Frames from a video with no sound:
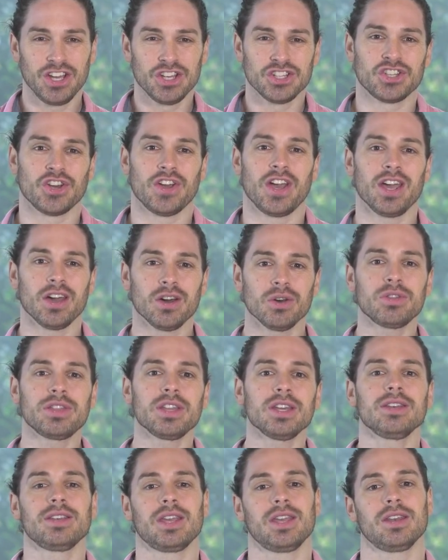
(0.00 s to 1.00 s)
So
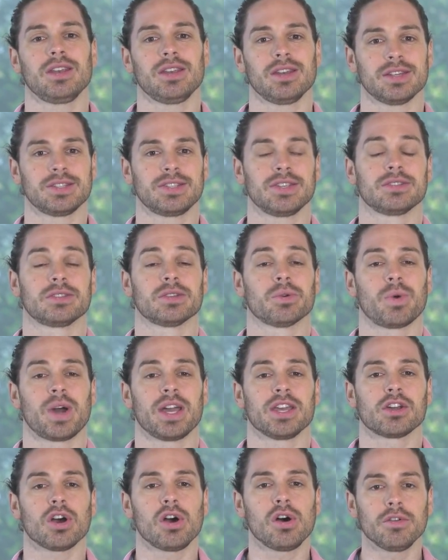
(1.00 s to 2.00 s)
healthy neediness is the
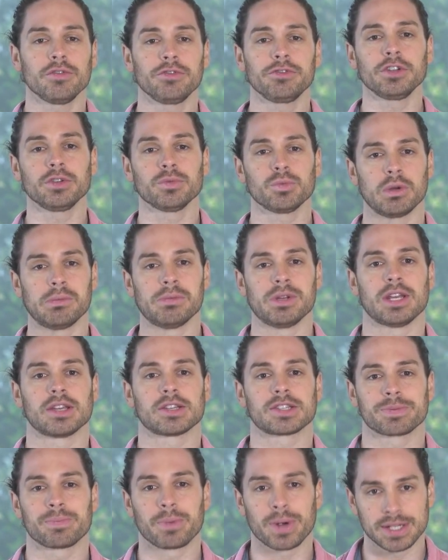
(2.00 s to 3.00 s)
way confident women
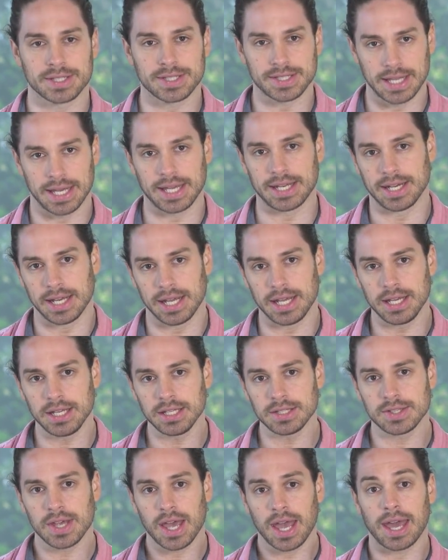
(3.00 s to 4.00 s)
express their
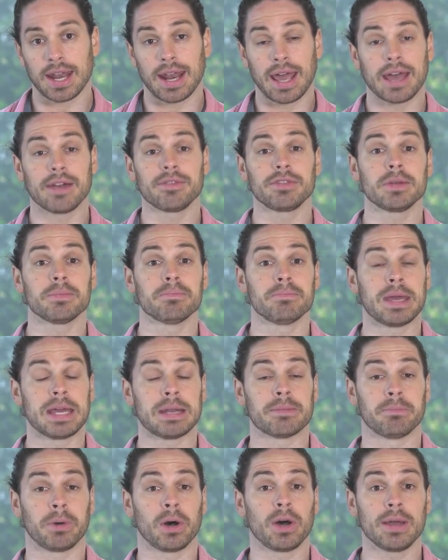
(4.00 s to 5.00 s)
needs and have them
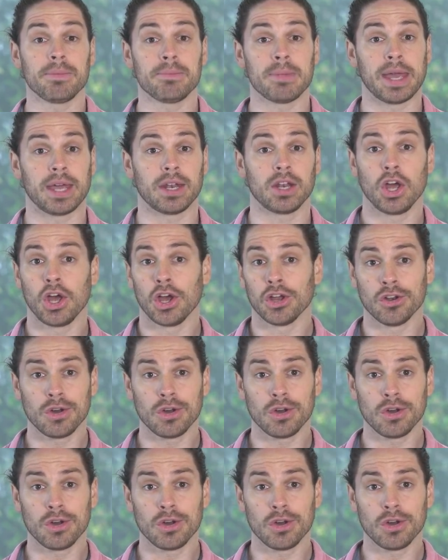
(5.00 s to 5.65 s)
met by men,